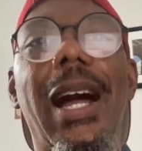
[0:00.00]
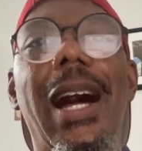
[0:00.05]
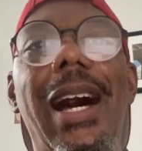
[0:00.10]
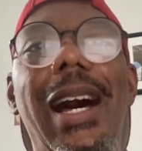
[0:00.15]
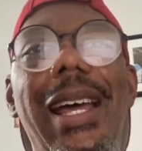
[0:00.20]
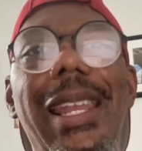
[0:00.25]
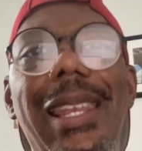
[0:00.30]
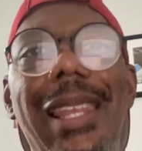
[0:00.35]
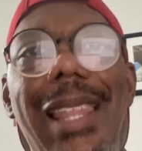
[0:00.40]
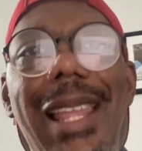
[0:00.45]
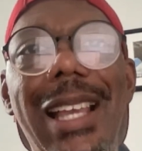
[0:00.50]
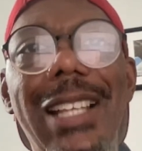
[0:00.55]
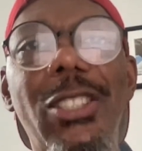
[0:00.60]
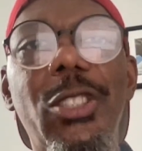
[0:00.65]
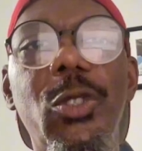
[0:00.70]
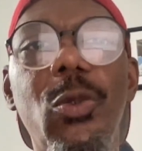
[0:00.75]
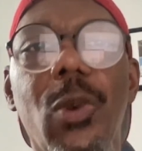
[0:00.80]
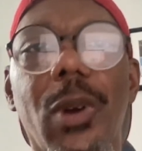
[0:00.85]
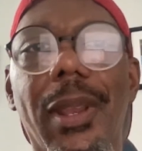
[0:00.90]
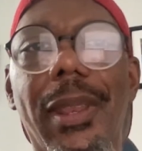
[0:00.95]
Unless
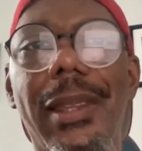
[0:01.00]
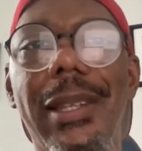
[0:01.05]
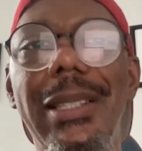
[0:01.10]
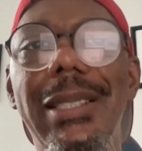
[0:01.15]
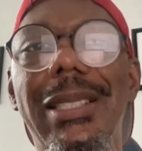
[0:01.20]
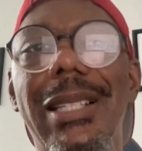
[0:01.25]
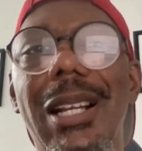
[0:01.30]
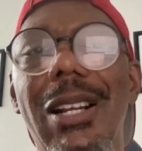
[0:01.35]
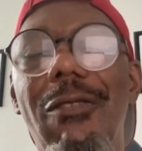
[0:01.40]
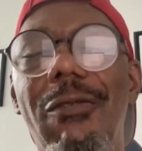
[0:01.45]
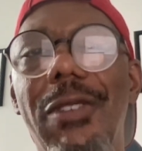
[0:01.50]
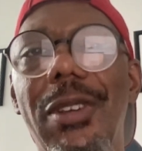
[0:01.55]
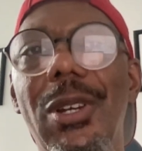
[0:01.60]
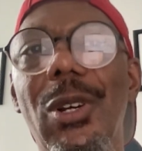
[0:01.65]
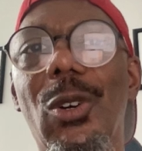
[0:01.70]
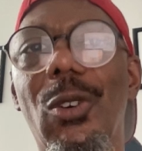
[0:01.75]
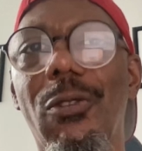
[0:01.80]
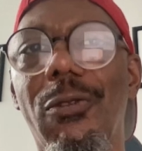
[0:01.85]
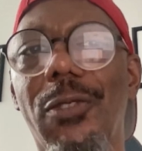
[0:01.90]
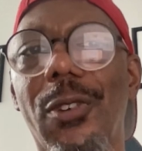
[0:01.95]
you are leasing a
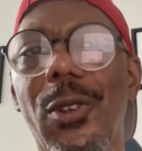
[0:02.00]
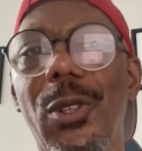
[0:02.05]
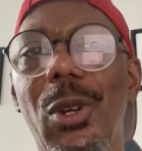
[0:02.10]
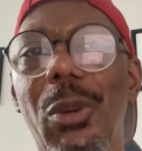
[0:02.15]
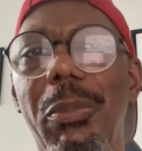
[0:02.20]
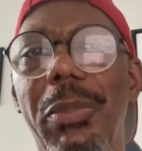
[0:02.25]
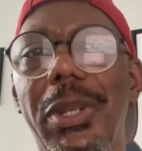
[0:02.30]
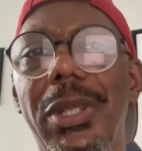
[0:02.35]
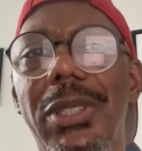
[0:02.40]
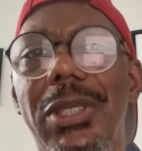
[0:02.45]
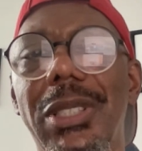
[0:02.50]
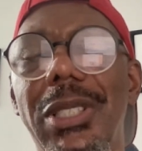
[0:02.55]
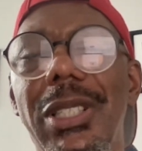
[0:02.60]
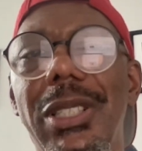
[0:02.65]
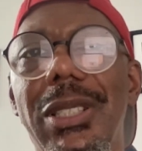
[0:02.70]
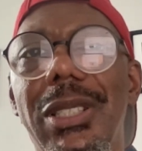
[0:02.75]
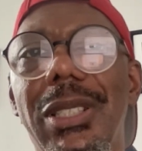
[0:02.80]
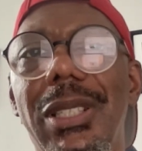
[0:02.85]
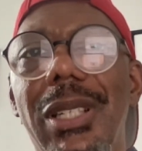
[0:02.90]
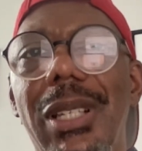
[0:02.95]
vehicle for your
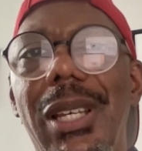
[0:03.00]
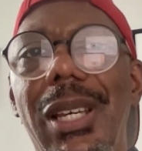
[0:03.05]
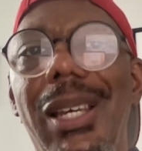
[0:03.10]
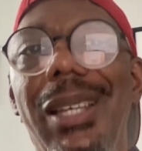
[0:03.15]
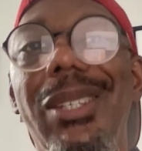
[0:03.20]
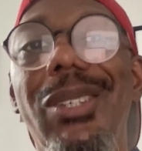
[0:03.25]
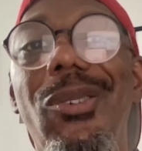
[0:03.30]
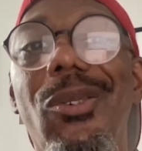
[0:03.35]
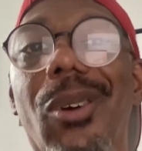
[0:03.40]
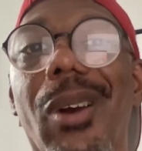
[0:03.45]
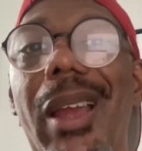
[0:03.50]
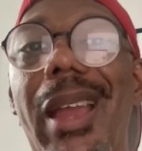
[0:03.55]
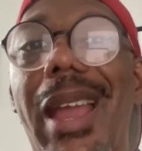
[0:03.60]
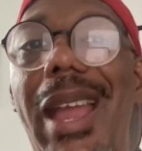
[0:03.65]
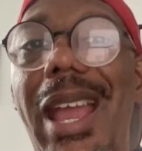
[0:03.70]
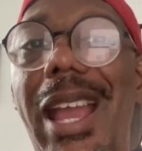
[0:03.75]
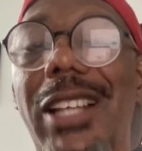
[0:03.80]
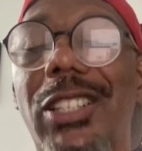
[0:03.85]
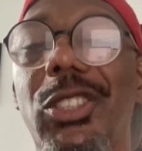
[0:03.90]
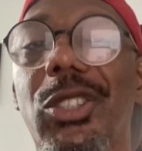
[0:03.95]
business, you are
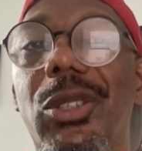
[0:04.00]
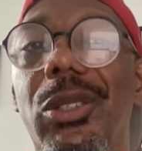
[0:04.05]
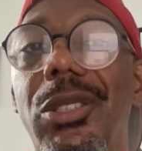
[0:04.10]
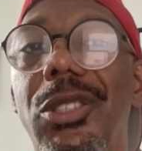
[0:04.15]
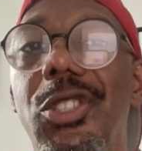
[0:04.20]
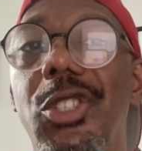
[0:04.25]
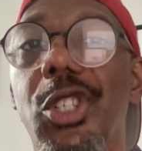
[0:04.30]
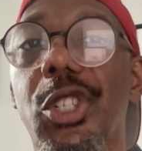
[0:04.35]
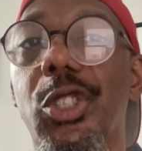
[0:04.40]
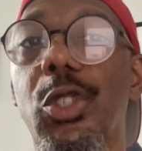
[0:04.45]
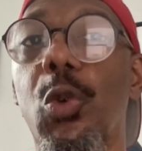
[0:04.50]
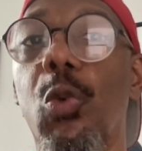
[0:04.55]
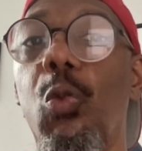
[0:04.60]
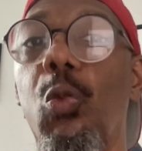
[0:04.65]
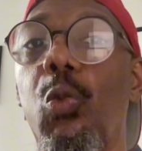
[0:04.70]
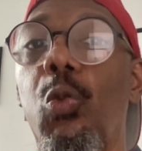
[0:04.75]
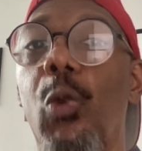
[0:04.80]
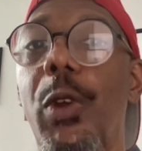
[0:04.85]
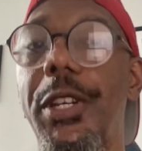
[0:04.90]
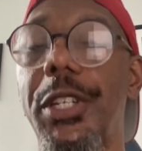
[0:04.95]
actually just
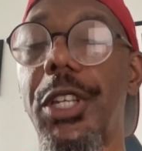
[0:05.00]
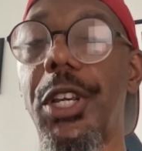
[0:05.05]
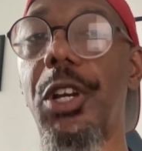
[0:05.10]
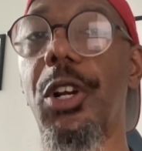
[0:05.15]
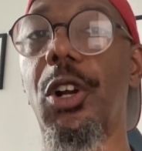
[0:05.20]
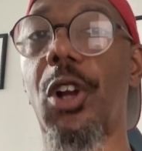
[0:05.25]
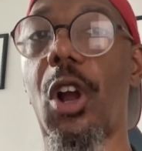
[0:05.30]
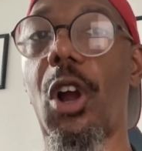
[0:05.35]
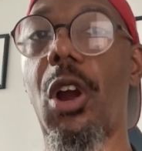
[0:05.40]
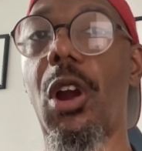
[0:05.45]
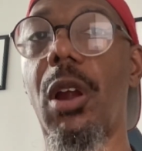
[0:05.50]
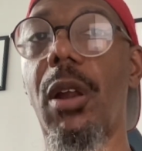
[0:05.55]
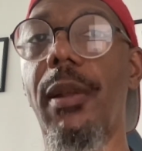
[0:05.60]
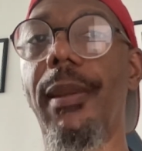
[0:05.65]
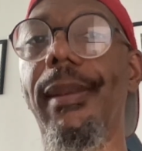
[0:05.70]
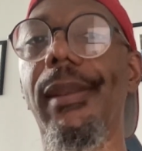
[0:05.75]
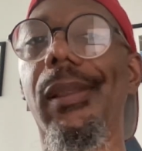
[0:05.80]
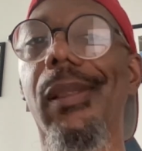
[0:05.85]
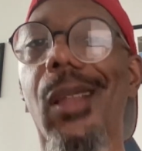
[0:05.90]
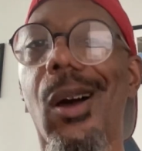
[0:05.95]
renting a
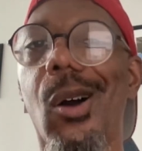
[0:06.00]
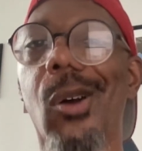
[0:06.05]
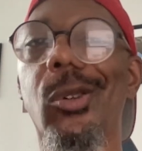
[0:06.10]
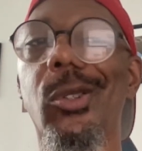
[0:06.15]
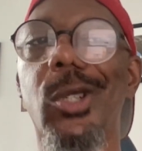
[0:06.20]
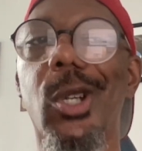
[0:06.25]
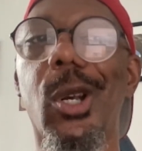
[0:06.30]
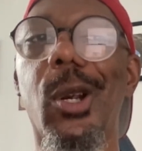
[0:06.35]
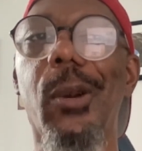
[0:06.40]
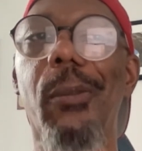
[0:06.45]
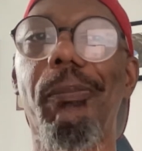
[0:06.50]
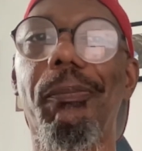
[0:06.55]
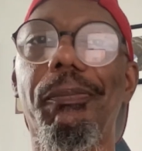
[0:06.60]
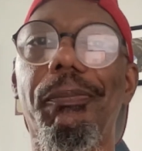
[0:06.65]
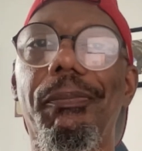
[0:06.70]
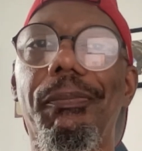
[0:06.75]
car long term.